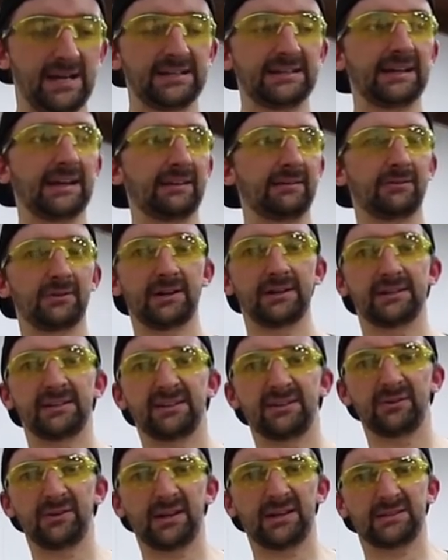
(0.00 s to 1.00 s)
my dad
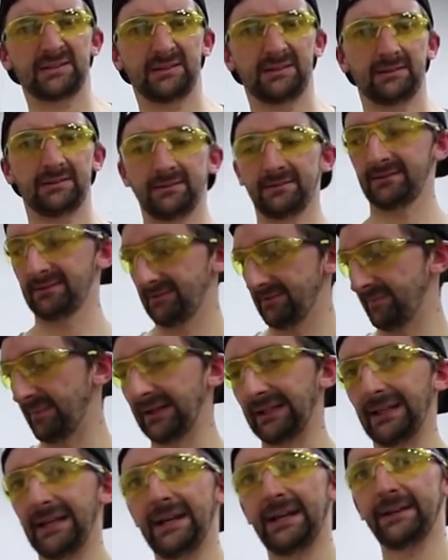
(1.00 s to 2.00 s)
threatened to do that to
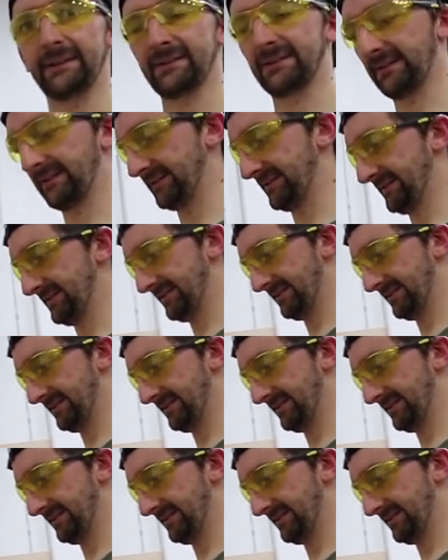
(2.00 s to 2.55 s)
my legs.